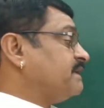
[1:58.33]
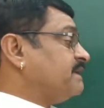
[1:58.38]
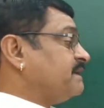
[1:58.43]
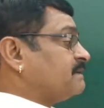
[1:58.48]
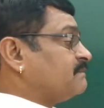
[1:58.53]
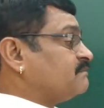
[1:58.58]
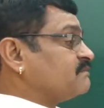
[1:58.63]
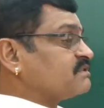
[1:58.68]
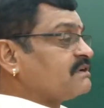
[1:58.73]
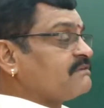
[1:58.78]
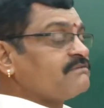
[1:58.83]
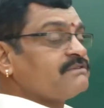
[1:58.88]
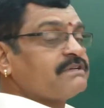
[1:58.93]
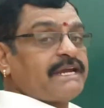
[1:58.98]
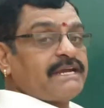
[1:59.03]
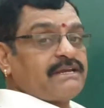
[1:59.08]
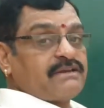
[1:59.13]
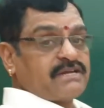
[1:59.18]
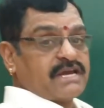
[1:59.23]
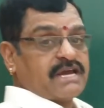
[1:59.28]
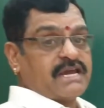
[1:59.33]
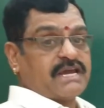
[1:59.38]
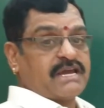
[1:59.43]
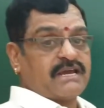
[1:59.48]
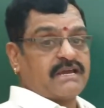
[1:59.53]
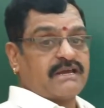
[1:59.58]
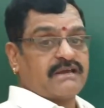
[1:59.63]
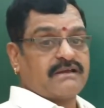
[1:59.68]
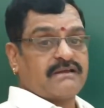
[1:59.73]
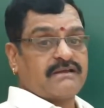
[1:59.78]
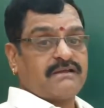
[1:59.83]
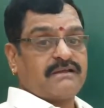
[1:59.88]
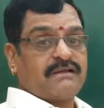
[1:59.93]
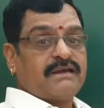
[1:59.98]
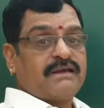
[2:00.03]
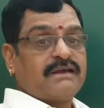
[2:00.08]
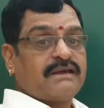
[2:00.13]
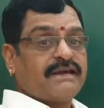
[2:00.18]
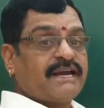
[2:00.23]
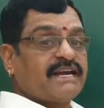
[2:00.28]
in terms of sin
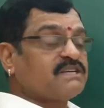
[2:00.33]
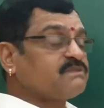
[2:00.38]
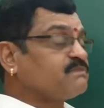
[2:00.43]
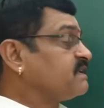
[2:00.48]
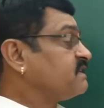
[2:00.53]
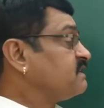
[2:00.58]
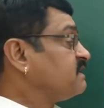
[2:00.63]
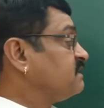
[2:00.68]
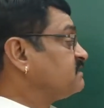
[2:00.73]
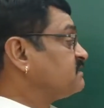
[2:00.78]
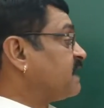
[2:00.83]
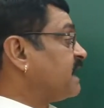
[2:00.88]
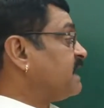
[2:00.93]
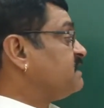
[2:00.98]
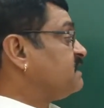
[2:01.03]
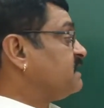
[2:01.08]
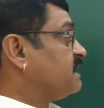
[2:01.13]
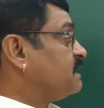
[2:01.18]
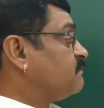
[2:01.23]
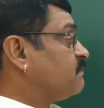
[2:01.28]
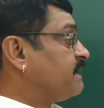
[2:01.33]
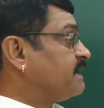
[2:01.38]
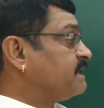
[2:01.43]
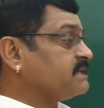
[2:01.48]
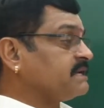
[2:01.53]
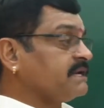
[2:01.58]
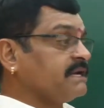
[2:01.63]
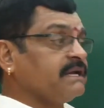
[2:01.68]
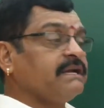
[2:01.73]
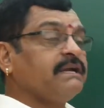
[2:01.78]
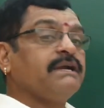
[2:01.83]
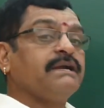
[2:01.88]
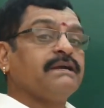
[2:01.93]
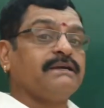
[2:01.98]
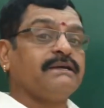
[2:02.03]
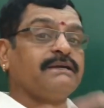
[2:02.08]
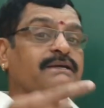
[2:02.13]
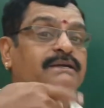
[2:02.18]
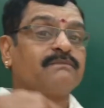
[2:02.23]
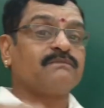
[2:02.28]
A, expressing sin A by 3
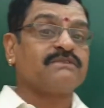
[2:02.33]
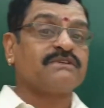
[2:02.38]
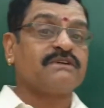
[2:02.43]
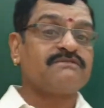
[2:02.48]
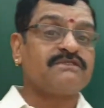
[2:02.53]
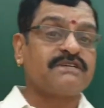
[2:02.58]
in terms of